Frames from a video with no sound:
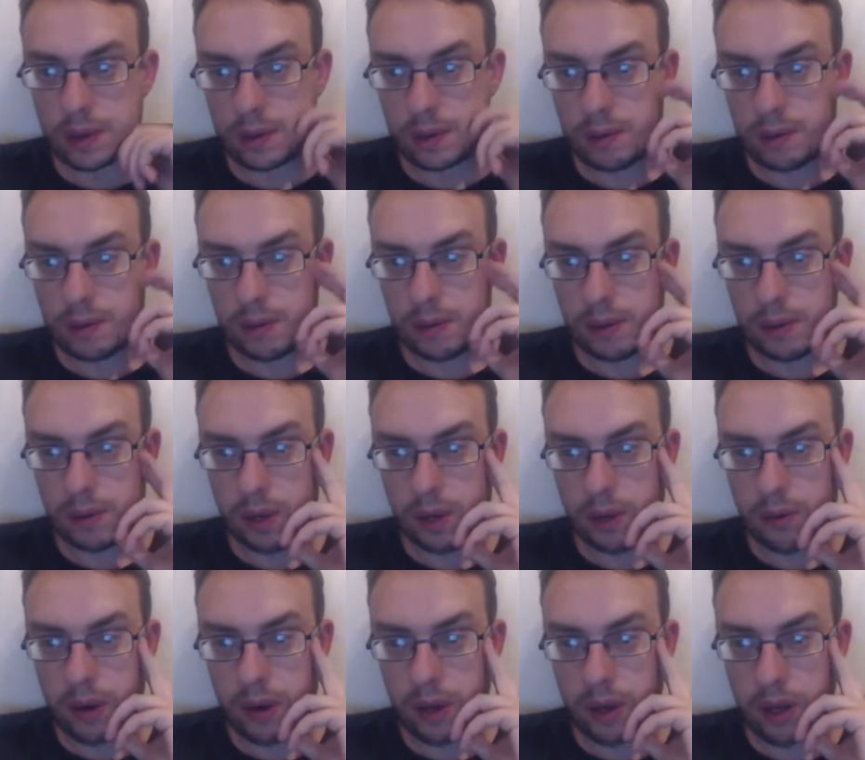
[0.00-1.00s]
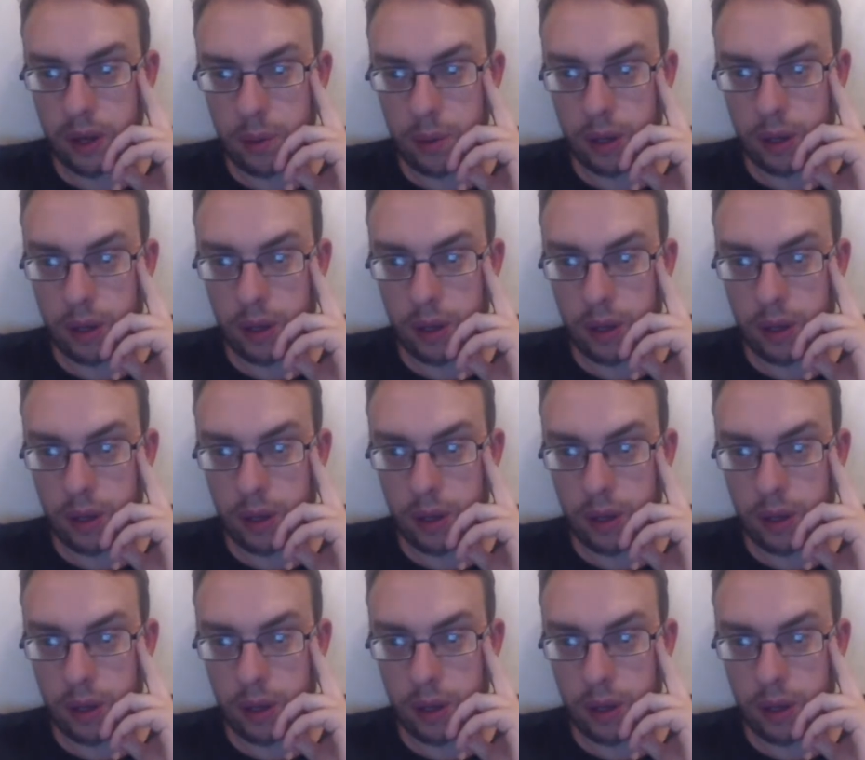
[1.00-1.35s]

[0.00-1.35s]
He's not really, but yeah.